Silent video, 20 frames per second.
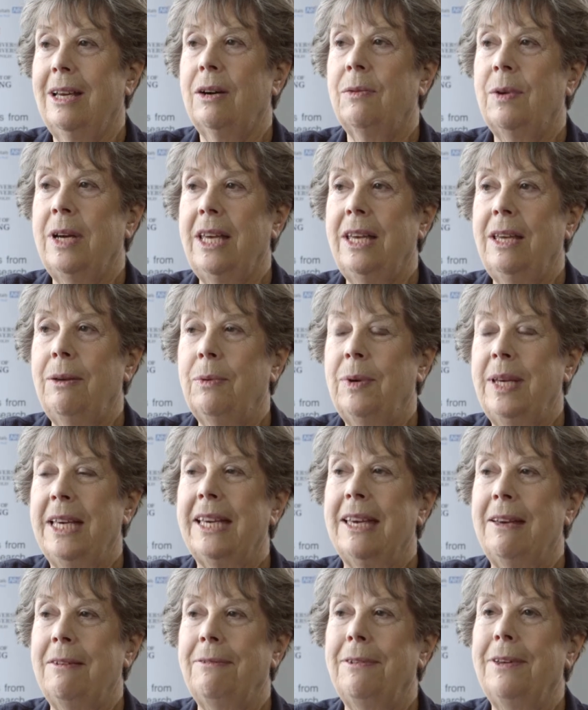We
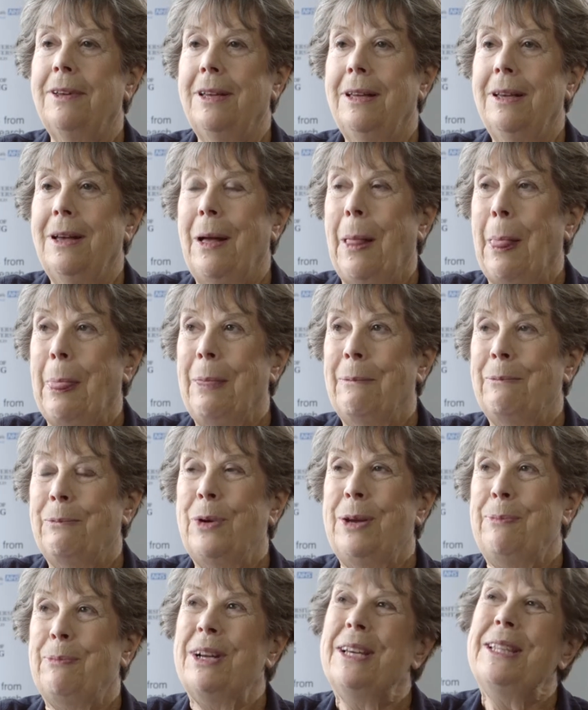
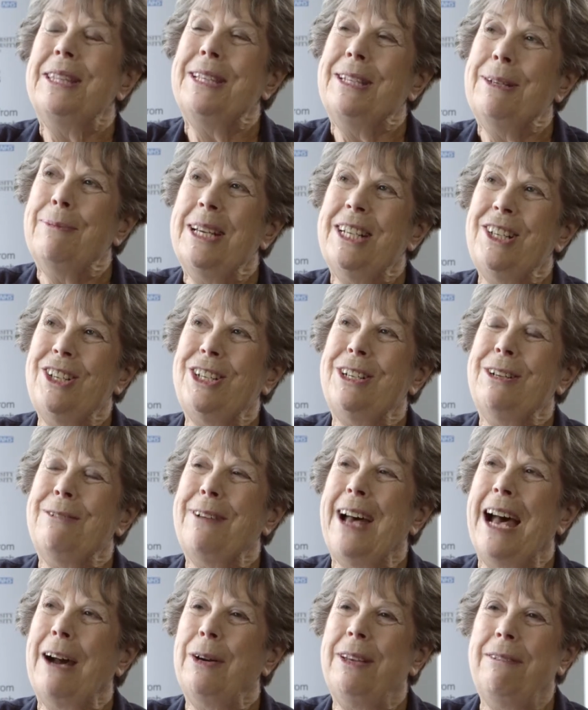bring the dimension
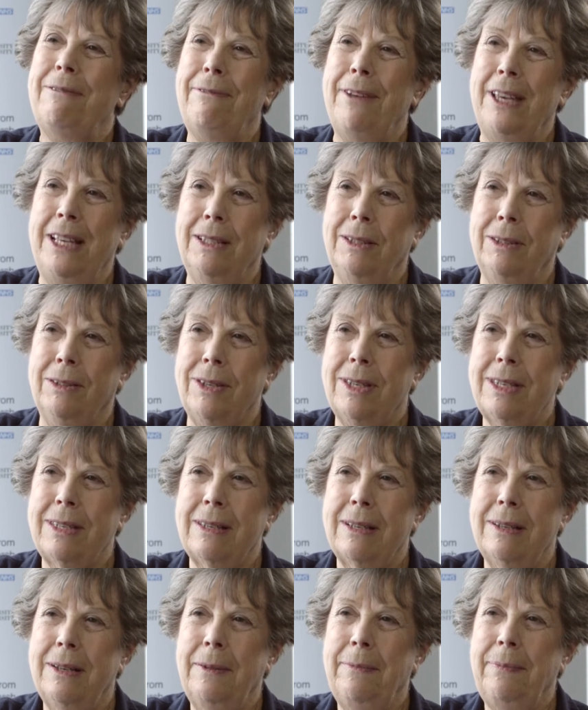of how it
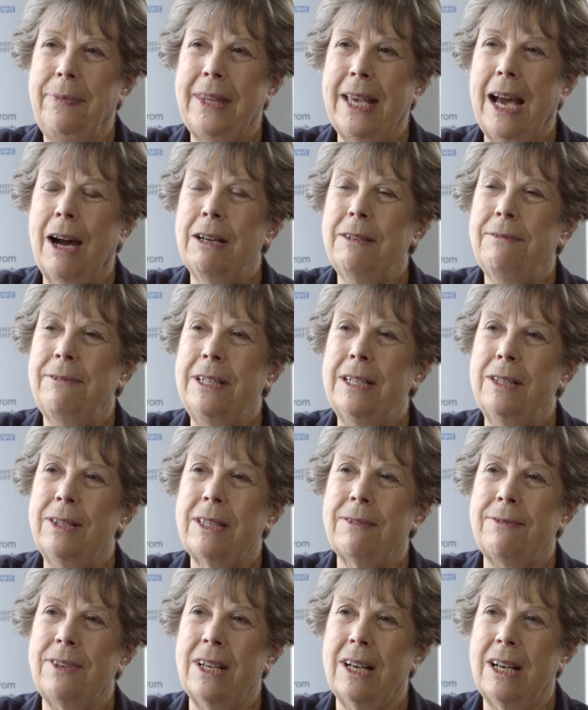feels
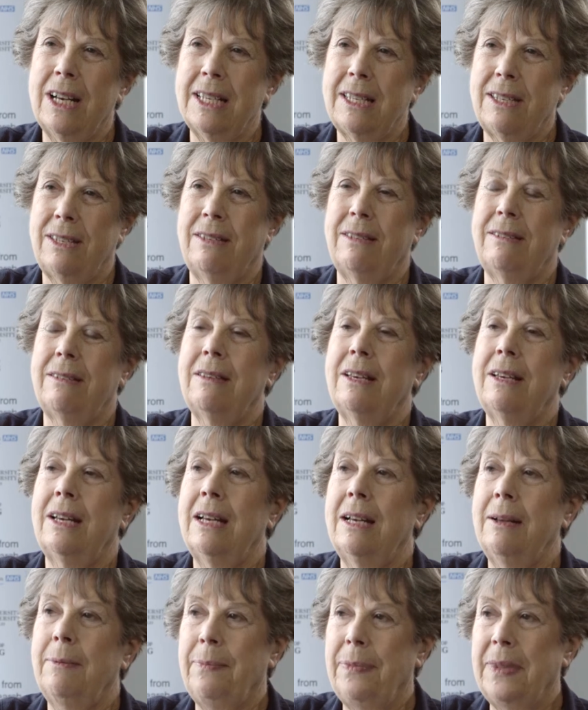for us
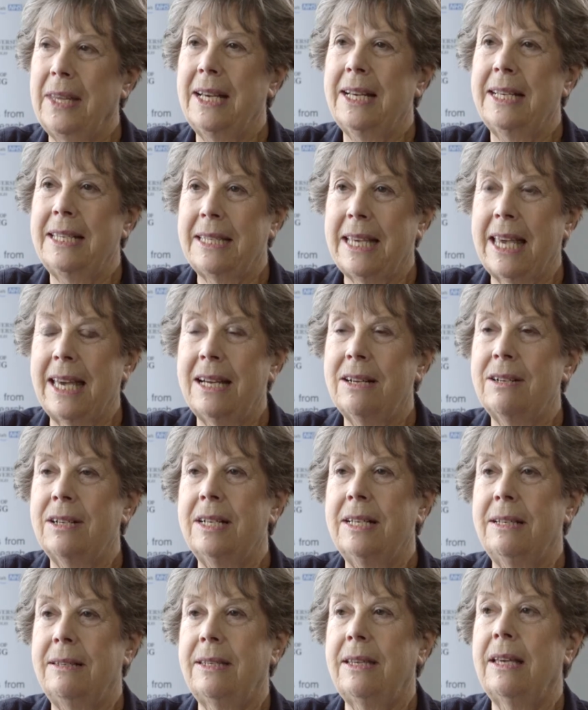as
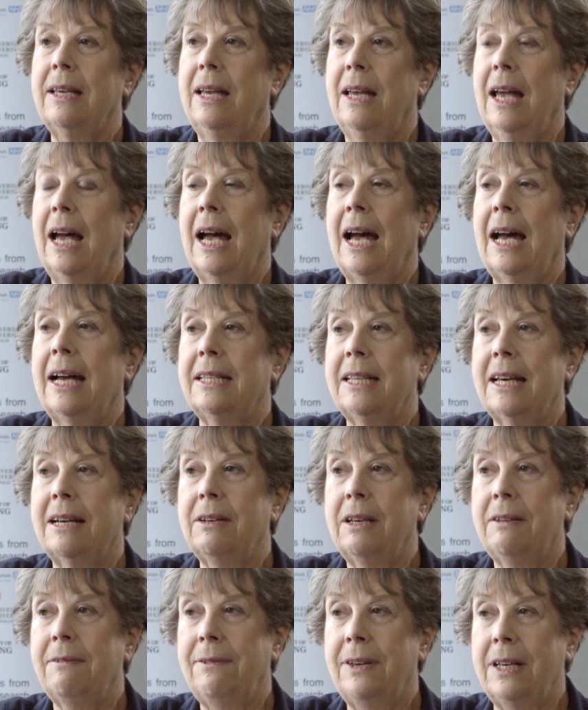carers, and
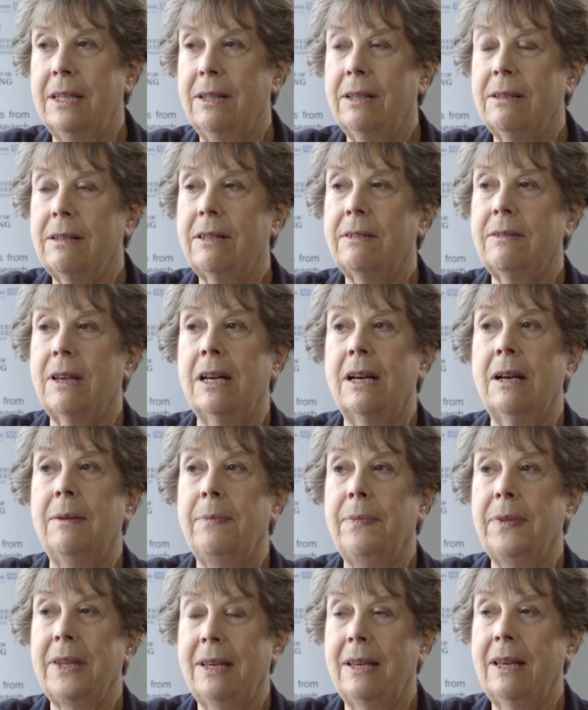how it feels
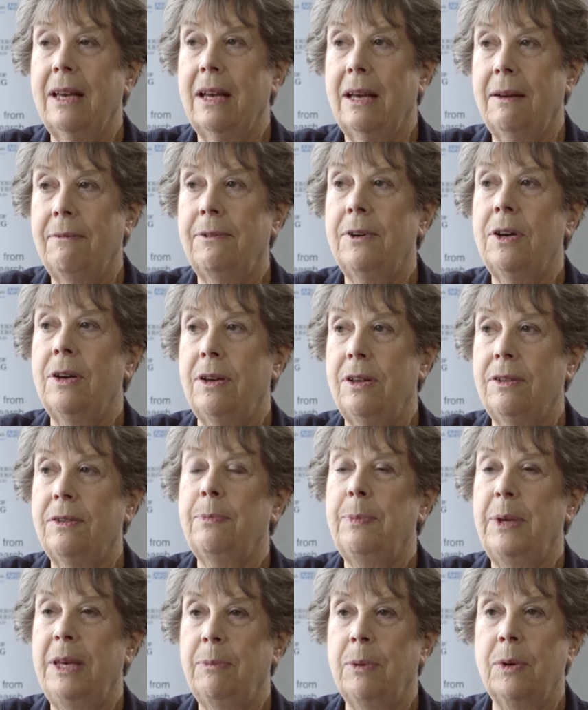for
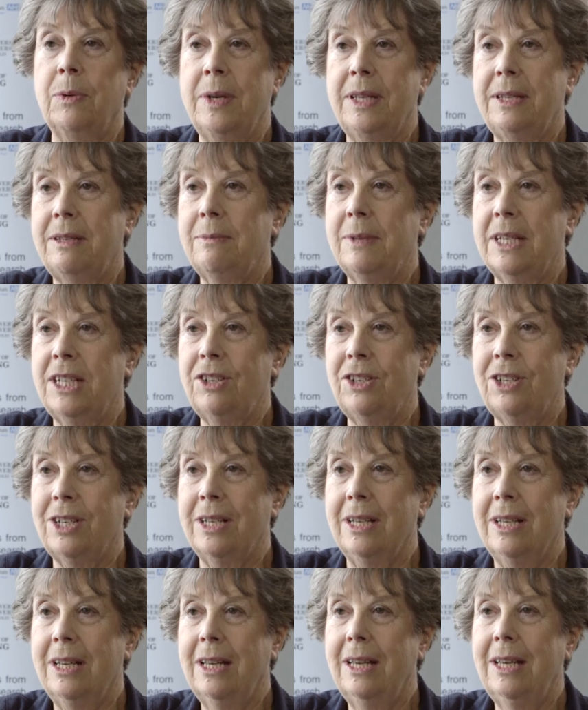the people with
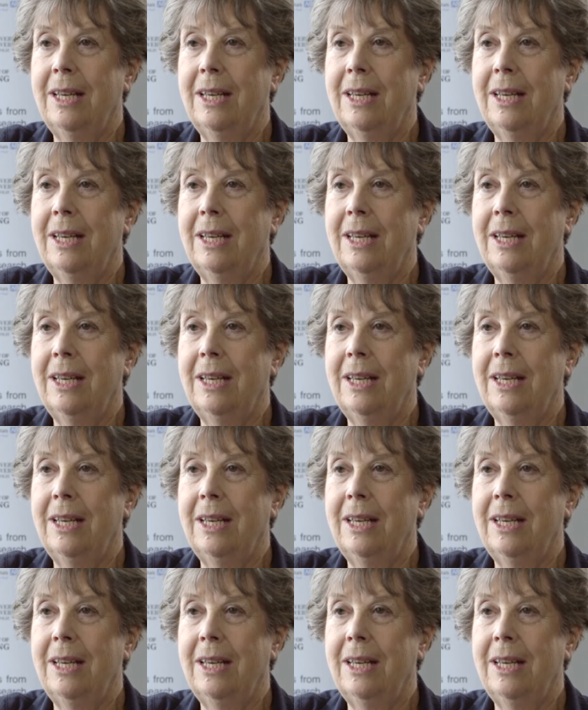dementia.